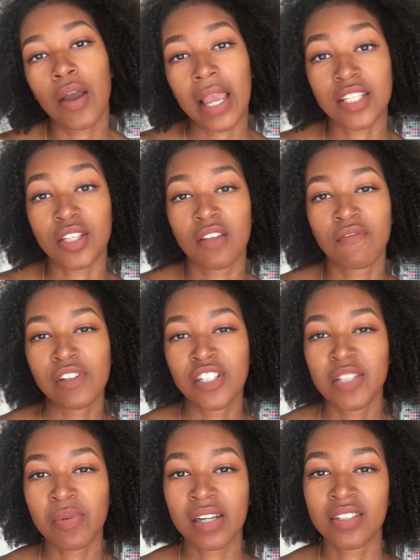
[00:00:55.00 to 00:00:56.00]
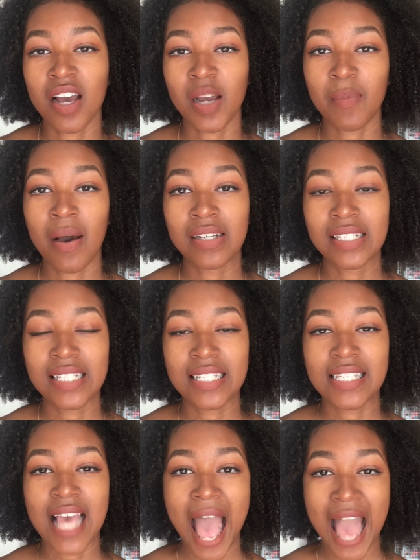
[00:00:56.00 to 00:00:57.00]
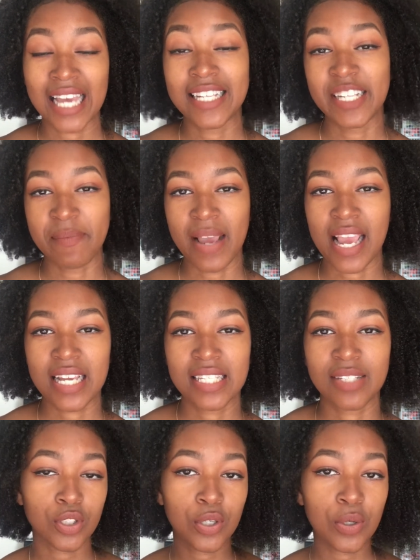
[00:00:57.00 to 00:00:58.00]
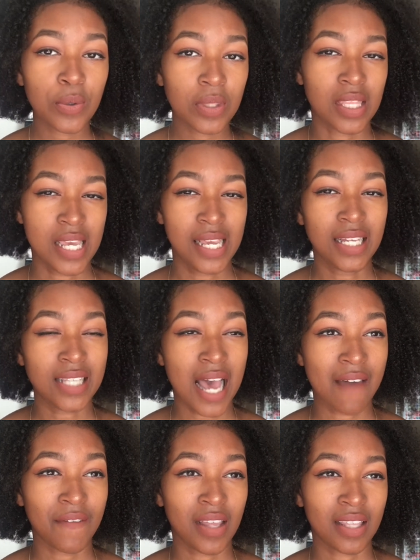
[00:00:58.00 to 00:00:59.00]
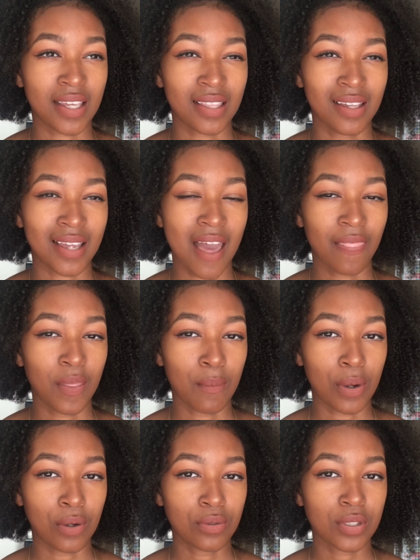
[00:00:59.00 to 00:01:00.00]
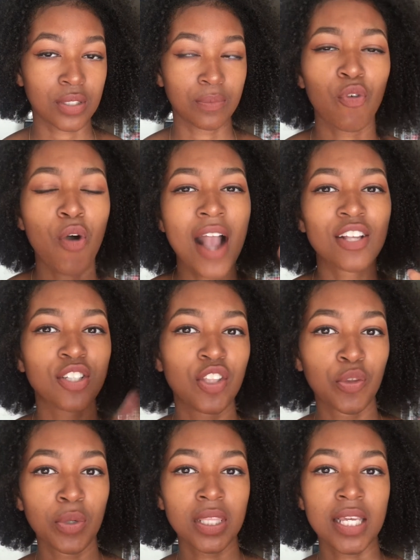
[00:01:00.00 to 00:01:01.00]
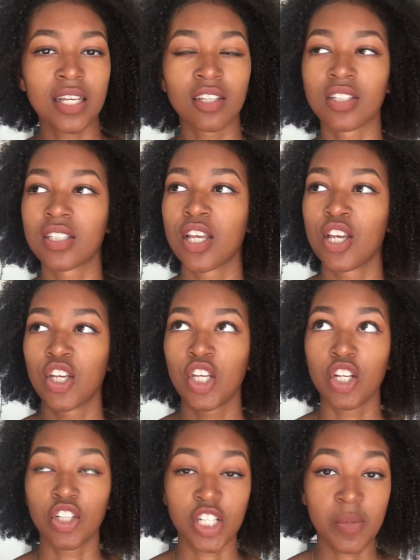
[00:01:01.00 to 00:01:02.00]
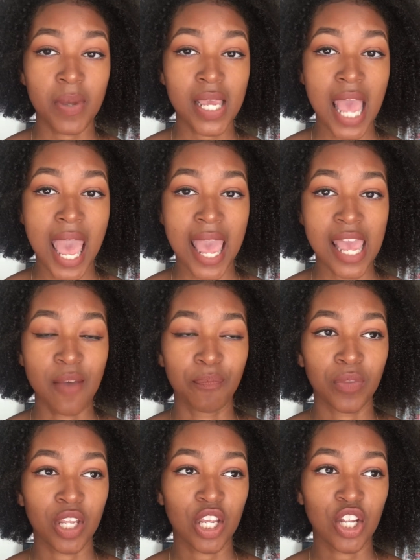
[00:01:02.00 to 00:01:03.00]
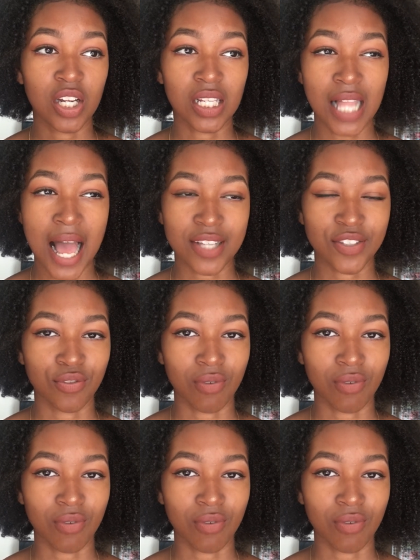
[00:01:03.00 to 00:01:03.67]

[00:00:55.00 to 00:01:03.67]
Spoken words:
Okay, so the first thing we're going to talk about is academics. Two things I feel like they look at the most. Well, actually three things: your GPA, your class